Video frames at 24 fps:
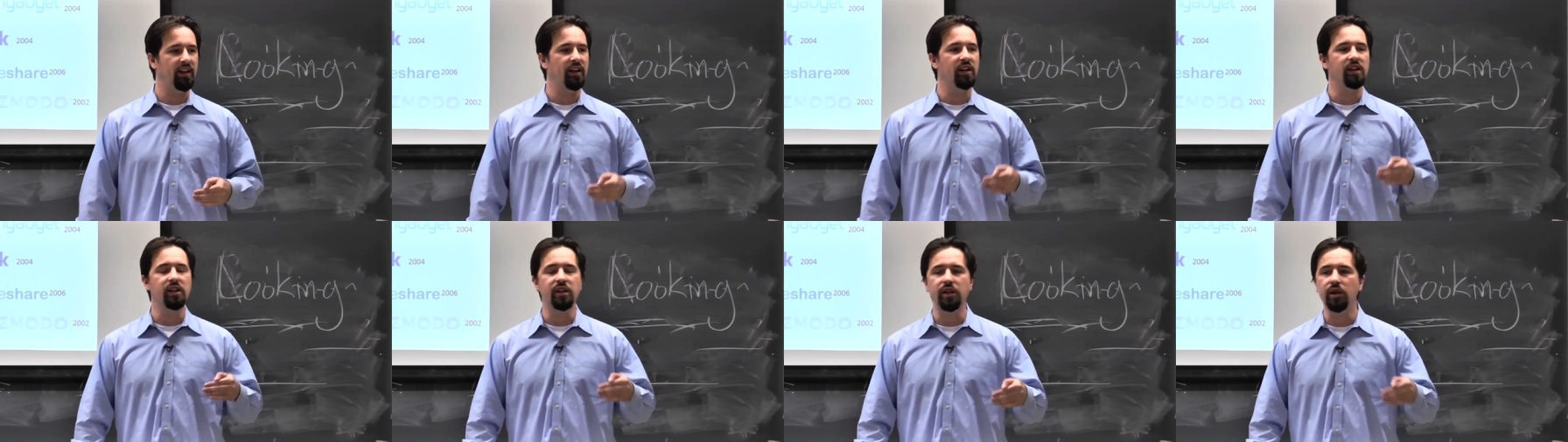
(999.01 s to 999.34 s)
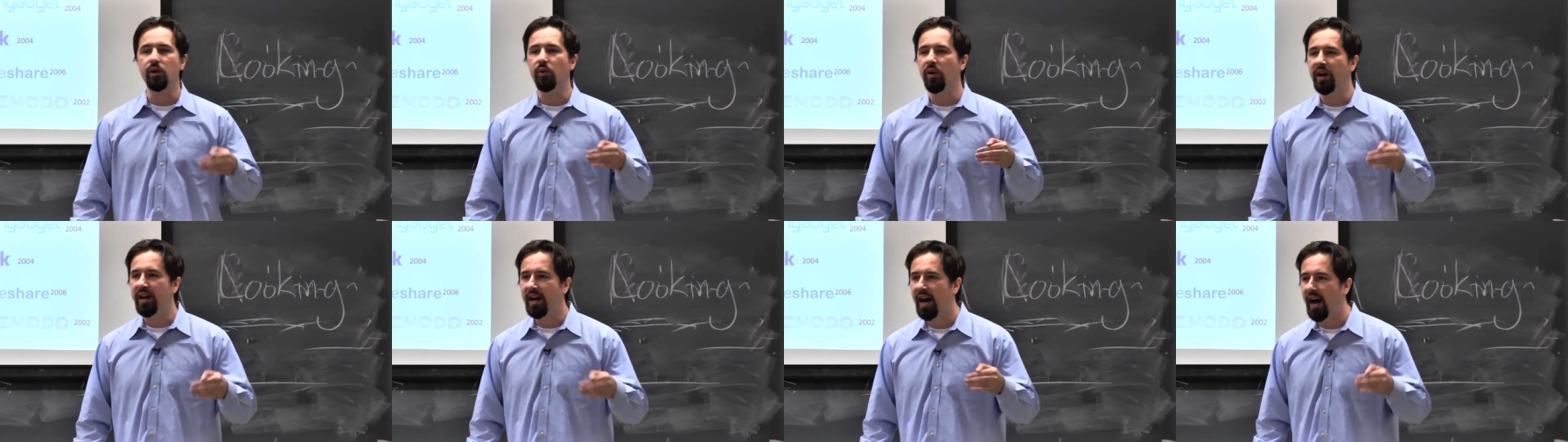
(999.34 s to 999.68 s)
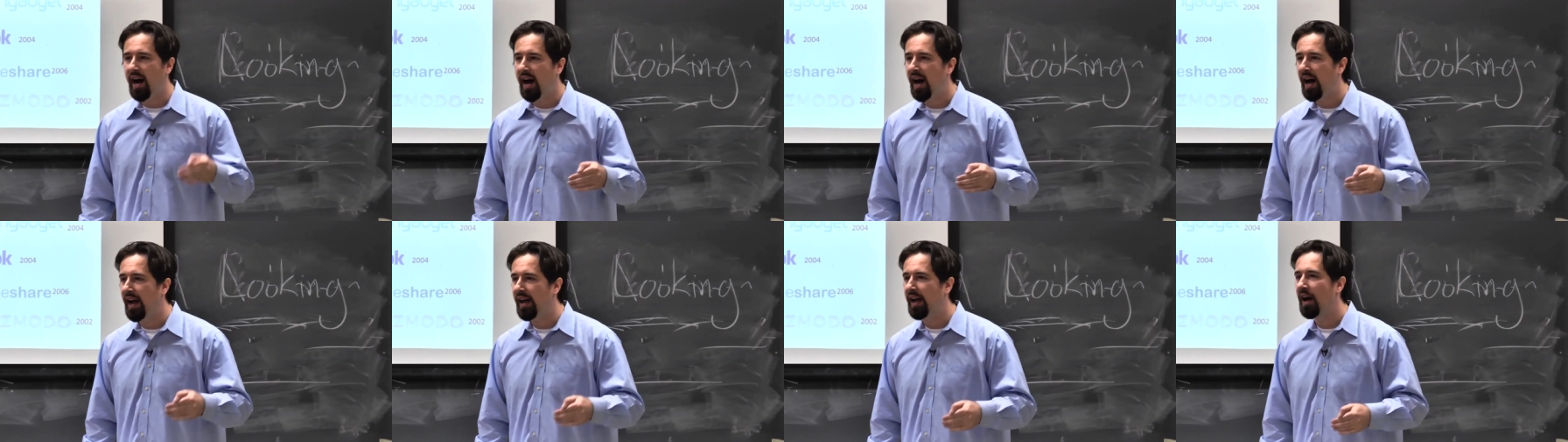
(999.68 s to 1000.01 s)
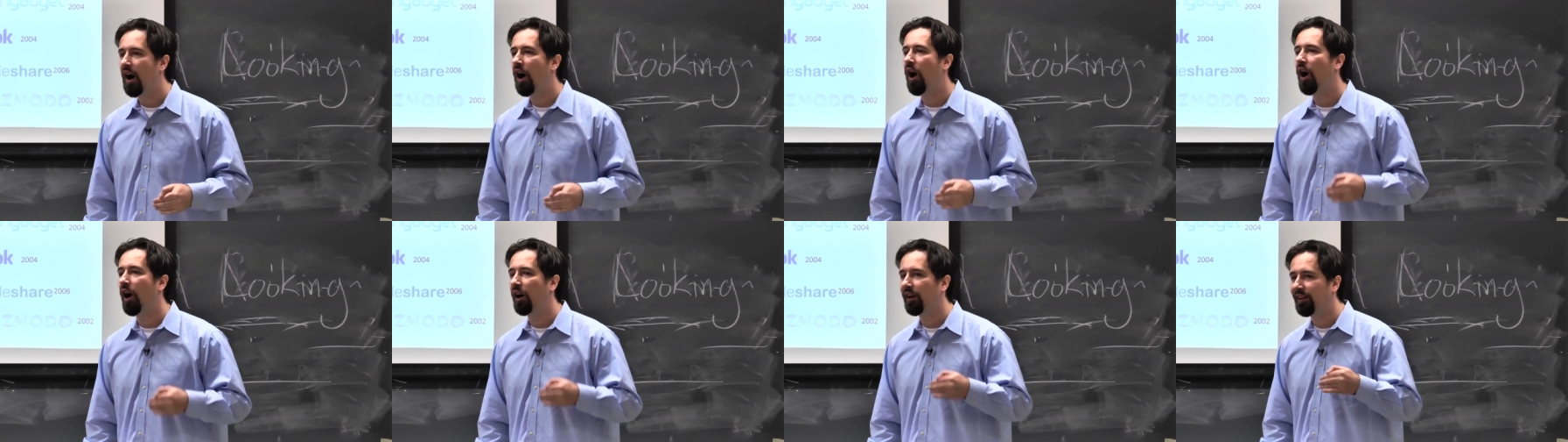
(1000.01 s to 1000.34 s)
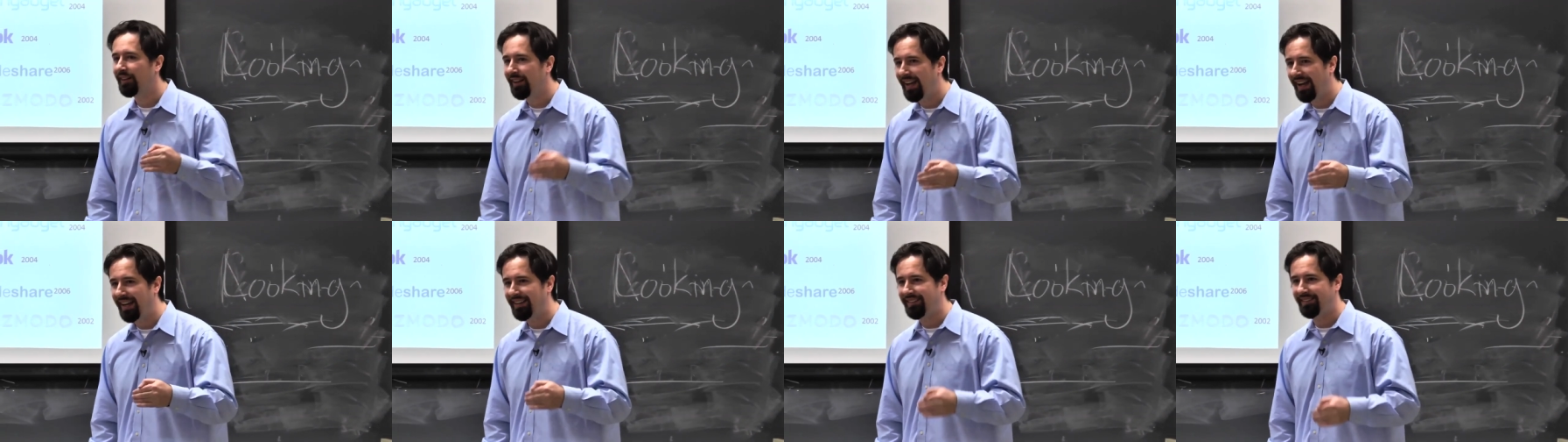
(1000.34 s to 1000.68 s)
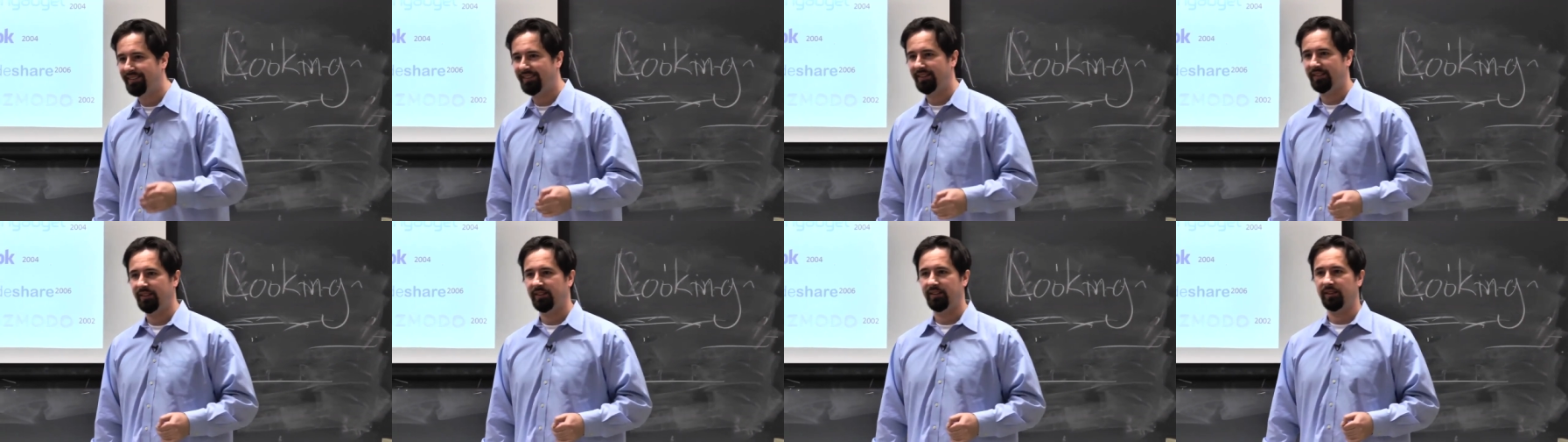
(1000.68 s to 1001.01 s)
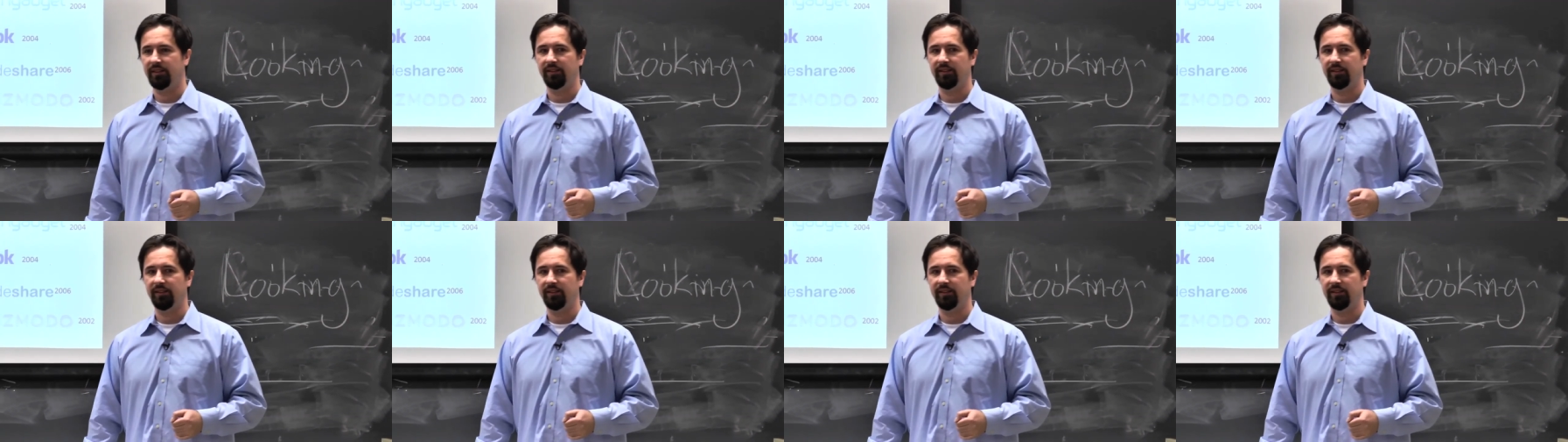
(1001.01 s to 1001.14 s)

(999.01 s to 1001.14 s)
You and I are late.